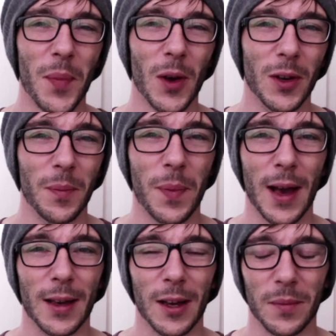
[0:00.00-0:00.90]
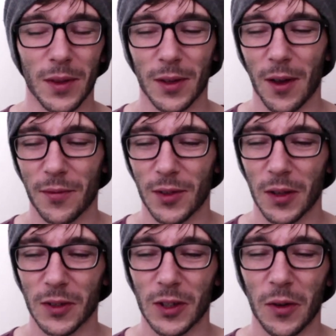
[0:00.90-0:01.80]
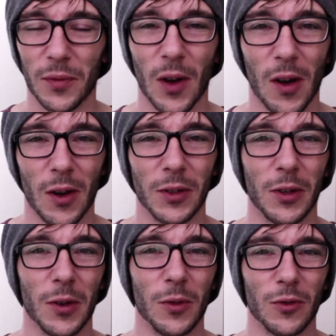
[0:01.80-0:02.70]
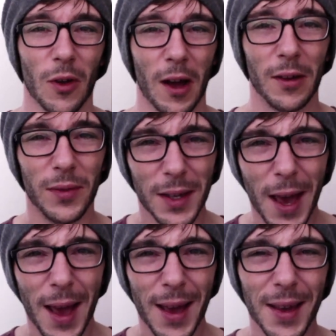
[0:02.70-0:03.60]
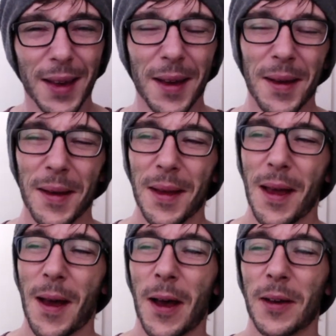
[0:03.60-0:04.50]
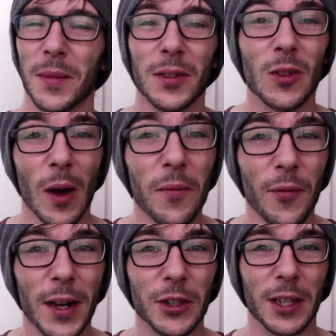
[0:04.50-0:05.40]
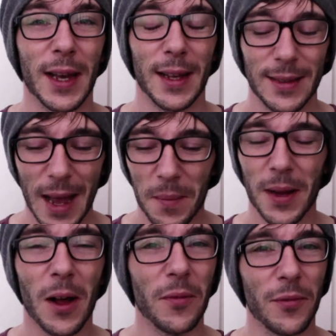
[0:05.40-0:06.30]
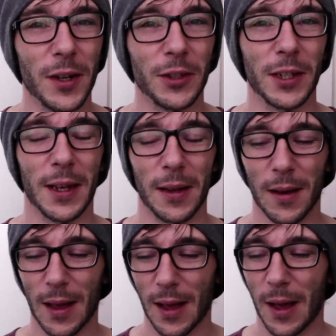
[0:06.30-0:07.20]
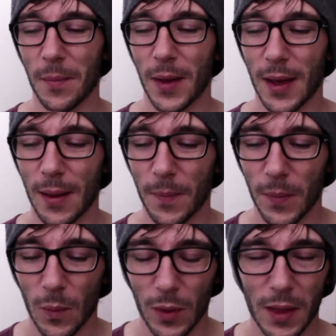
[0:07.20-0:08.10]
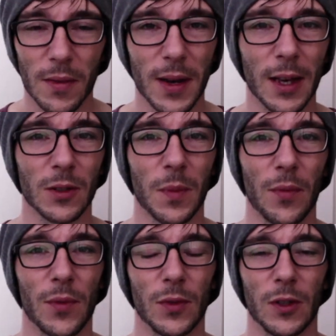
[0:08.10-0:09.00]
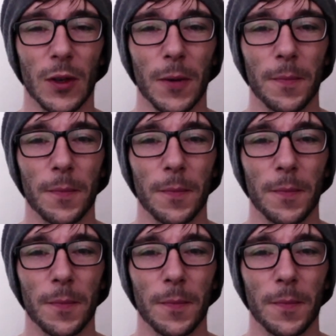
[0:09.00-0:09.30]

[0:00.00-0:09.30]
book backup that I've done so far on Google Drive. Yay! So I'm finishing it. Damn it, I'm finishing it within the next month or two.